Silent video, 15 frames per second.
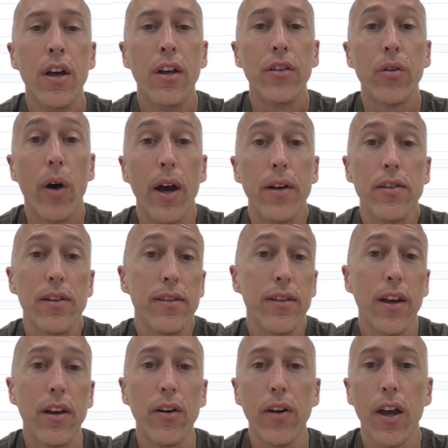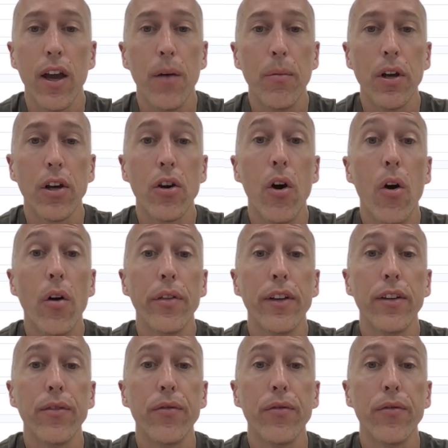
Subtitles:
So I just said, okay, I'm going to call this